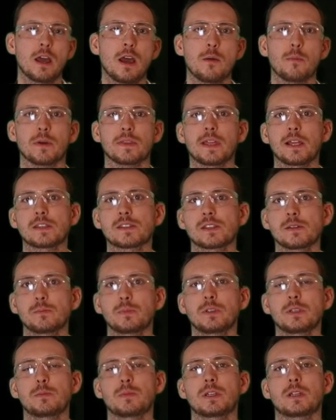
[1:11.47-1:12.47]
But that's
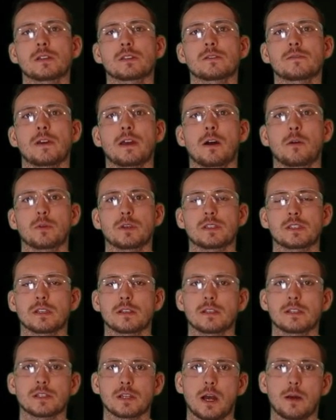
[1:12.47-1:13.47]
simply because of how we see
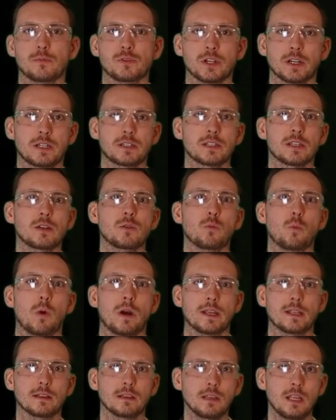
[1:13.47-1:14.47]
these objects in
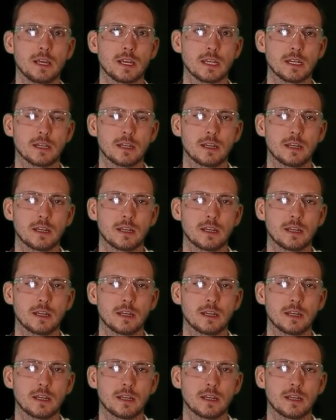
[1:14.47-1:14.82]
white light.